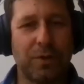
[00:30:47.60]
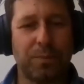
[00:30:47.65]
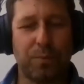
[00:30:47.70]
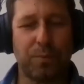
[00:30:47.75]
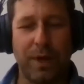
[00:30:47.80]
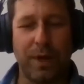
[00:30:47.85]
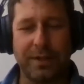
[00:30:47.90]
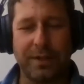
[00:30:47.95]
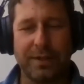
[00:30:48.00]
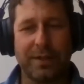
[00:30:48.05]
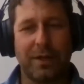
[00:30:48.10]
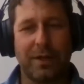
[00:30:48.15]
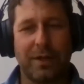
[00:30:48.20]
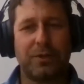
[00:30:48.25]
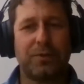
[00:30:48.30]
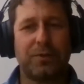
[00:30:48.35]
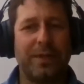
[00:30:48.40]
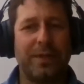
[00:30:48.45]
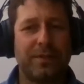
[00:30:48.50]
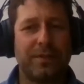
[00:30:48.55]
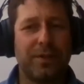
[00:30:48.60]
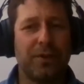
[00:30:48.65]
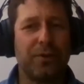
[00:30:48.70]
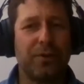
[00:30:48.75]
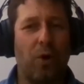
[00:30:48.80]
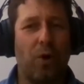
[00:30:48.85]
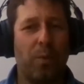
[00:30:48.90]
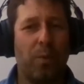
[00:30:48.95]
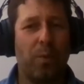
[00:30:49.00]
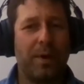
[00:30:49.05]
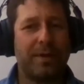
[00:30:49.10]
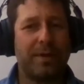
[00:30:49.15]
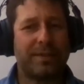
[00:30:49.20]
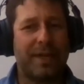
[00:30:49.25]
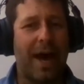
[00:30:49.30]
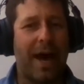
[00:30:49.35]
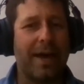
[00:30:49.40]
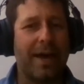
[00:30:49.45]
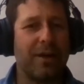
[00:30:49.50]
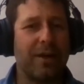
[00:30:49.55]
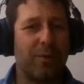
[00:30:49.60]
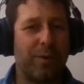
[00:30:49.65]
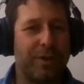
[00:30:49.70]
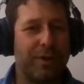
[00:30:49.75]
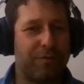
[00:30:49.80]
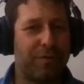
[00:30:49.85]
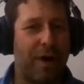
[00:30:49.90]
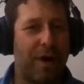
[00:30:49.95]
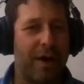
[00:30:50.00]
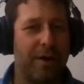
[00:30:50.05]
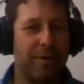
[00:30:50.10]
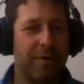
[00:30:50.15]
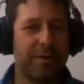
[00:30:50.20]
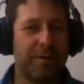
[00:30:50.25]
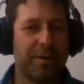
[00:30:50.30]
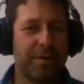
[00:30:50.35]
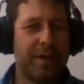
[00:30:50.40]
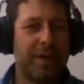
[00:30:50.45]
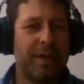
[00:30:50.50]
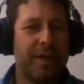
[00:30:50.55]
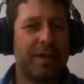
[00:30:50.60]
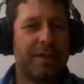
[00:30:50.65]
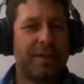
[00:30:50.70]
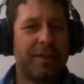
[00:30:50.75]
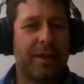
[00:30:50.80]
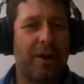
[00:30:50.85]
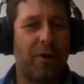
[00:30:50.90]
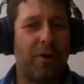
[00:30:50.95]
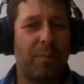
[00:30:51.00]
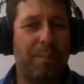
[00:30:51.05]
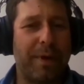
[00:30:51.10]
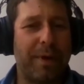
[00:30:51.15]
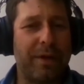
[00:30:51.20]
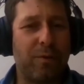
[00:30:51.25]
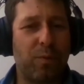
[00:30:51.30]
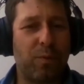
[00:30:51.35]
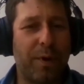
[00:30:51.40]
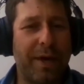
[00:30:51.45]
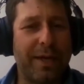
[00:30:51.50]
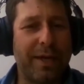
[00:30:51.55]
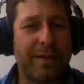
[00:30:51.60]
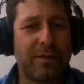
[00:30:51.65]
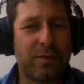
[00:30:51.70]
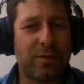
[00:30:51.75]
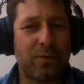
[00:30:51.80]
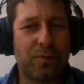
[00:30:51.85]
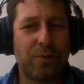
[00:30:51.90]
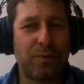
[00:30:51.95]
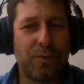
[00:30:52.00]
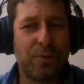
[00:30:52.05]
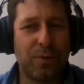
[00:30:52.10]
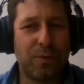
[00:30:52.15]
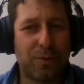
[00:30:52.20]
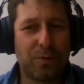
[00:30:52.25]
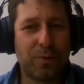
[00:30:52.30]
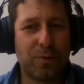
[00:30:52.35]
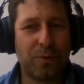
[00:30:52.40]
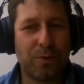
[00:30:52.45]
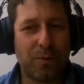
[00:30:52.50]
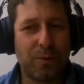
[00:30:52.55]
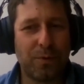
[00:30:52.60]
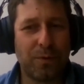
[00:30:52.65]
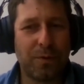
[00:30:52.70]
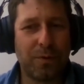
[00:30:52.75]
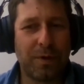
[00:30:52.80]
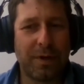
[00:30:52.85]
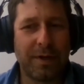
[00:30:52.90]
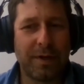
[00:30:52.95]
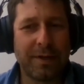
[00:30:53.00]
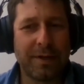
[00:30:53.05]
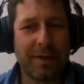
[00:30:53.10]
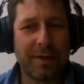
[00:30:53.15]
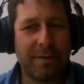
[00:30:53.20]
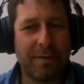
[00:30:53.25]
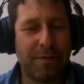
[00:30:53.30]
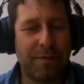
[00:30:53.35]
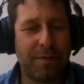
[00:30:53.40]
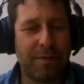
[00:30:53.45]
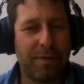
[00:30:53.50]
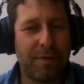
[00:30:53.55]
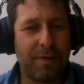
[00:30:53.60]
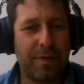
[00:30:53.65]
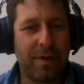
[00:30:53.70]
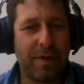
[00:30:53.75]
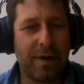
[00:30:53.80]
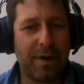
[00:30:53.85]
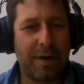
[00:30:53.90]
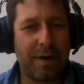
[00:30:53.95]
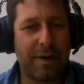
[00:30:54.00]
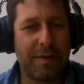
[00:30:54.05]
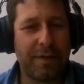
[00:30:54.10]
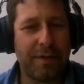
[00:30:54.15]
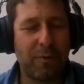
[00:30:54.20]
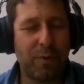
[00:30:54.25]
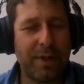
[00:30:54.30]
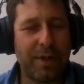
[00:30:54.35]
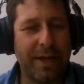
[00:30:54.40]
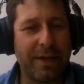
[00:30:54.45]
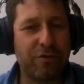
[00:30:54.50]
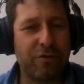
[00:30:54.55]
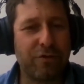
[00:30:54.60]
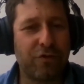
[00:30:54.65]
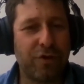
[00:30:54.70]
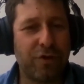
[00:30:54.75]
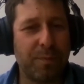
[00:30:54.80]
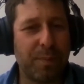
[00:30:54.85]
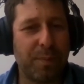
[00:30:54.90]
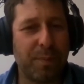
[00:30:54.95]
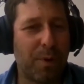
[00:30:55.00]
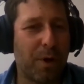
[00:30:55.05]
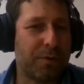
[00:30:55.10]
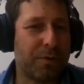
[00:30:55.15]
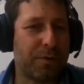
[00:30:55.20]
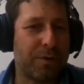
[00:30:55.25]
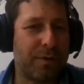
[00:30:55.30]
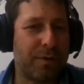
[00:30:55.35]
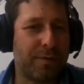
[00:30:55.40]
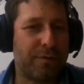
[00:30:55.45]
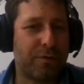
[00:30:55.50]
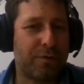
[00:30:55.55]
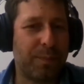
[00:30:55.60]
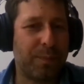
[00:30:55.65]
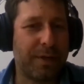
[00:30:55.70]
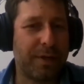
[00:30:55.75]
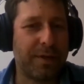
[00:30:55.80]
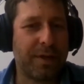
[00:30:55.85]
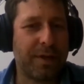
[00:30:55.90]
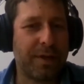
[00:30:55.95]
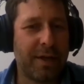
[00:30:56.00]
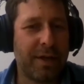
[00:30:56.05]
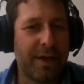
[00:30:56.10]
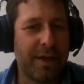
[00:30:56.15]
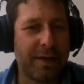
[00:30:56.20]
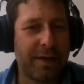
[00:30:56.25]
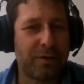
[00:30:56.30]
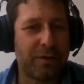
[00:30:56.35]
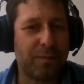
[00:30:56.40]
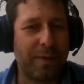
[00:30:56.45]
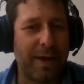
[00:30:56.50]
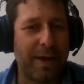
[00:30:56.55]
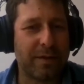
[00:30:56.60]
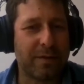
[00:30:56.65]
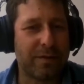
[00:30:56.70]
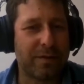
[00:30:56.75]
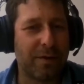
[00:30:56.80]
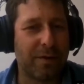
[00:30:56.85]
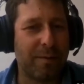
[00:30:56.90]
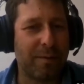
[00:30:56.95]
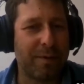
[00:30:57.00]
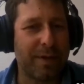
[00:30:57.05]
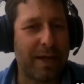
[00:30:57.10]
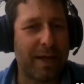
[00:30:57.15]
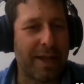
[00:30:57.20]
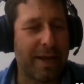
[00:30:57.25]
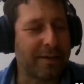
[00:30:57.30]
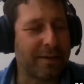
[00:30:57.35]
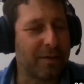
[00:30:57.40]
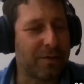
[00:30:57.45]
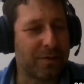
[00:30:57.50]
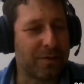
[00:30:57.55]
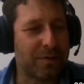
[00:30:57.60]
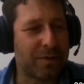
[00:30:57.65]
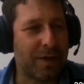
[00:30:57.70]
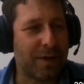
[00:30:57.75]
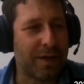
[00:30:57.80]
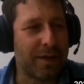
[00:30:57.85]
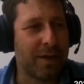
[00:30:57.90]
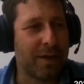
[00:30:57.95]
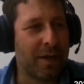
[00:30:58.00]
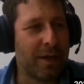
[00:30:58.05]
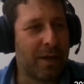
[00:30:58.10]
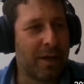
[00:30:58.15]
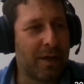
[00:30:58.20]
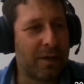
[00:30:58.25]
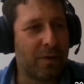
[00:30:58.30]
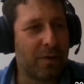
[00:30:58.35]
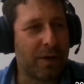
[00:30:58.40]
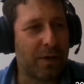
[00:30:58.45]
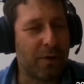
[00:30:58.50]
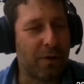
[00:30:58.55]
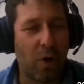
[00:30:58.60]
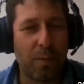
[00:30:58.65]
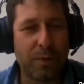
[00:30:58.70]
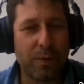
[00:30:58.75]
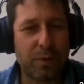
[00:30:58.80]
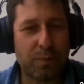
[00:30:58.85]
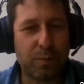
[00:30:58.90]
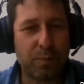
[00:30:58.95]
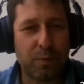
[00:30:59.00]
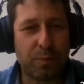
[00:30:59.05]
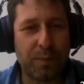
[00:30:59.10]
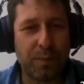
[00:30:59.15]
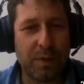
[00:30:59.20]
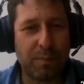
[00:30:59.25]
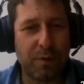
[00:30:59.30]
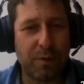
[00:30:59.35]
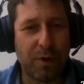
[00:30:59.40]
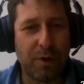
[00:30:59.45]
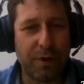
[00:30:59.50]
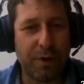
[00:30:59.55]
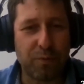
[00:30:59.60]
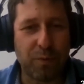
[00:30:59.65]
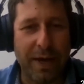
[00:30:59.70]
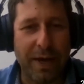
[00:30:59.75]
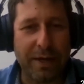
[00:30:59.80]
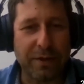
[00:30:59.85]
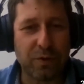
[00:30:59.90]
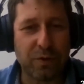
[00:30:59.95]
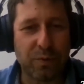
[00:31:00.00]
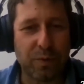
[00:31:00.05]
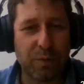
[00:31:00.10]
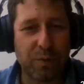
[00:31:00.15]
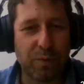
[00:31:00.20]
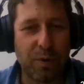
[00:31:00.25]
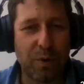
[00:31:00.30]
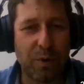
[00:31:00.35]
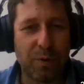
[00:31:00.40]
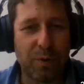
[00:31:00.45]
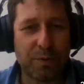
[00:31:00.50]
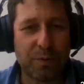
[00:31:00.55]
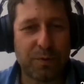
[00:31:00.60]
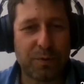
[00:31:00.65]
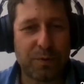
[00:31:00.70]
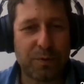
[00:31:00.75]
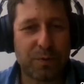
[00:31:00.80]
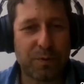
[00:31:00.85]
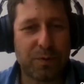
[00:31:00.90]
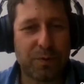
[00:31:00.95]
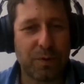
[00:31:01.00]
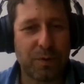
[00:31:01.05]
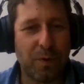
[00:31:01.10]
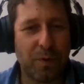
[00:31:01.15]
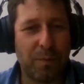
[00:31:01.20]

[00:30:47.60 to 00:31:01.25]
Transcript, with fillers: pointed out. So it's not always hire and fire. There are yeah. many ways to to uh, give uh, the relationship a positive spin as well. So I, I like that you say you can always put people on advisory roles. So